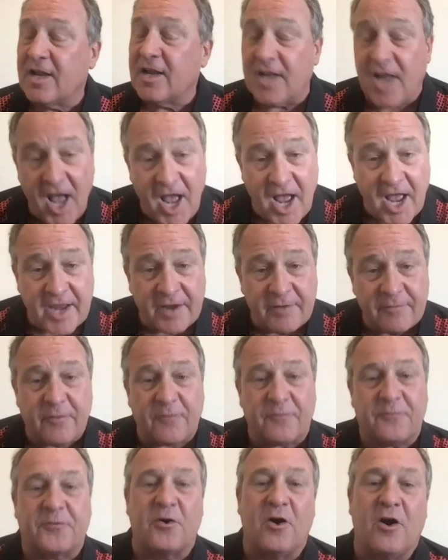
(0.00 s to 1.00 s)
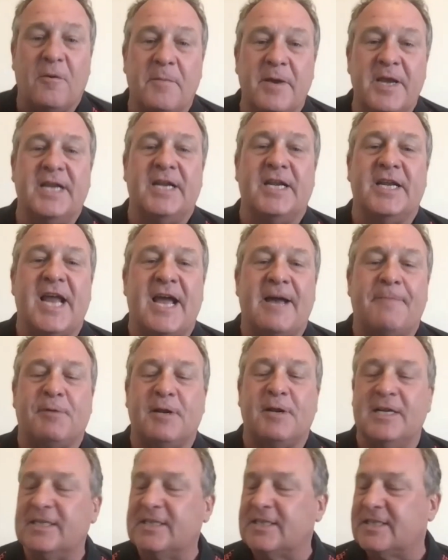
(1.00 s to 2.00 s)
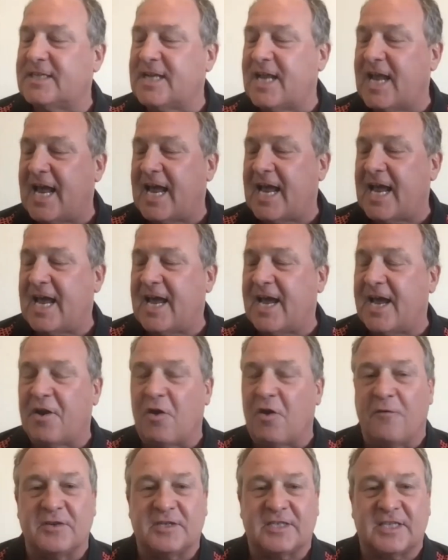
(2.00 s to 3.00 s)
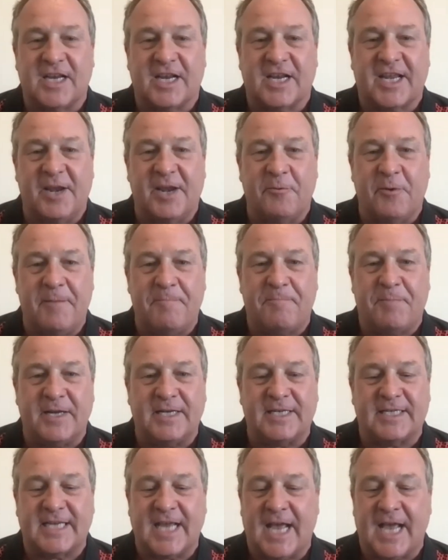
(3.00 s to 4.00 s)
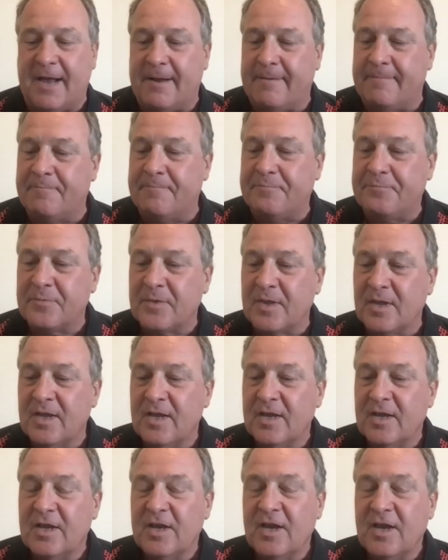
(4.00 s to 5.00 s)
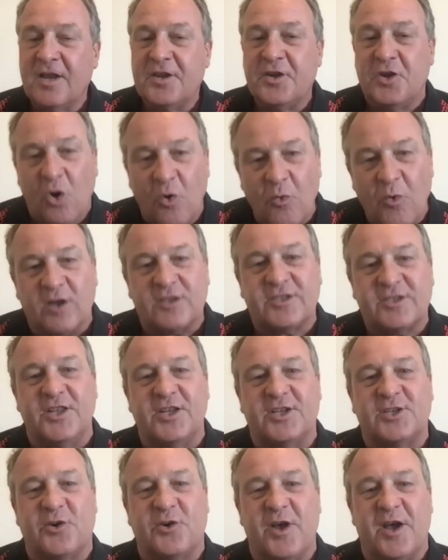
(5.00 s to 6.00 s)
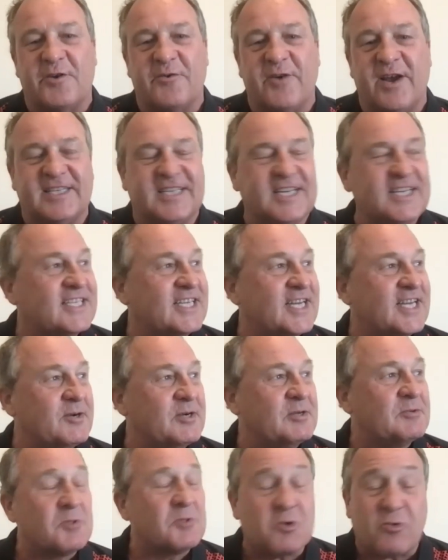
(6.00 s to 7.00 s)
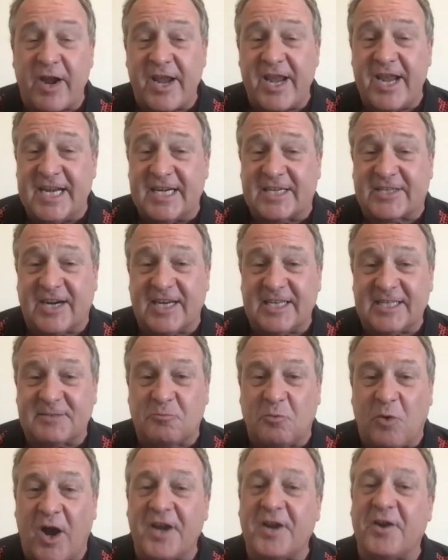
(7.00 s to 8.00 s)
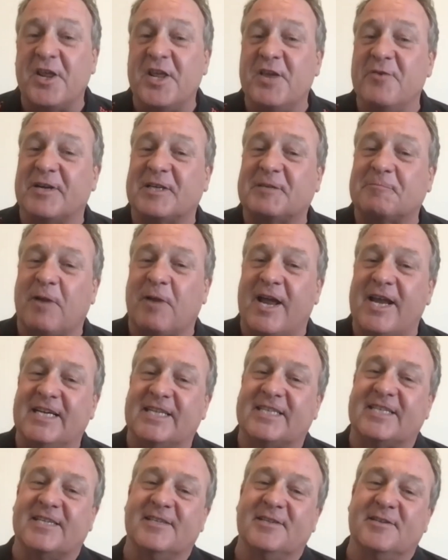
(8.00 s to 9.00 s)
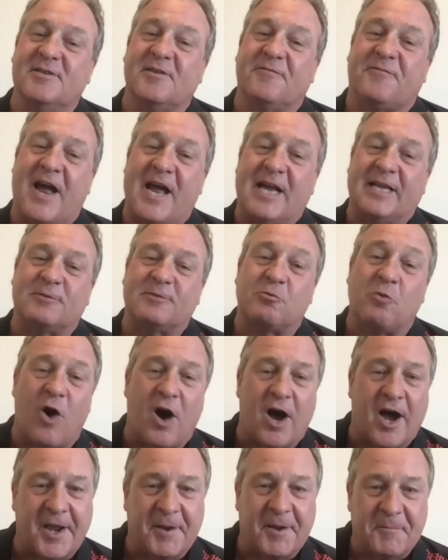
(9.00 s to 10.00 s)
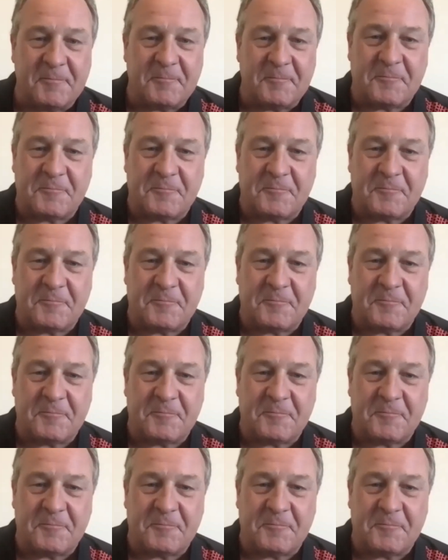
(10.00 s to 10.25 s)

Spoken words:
live from Indianapolis, and obviously a Kiwi, but you're watching the Toyota Racing Series with great interest. Why don't you explain to the fans why?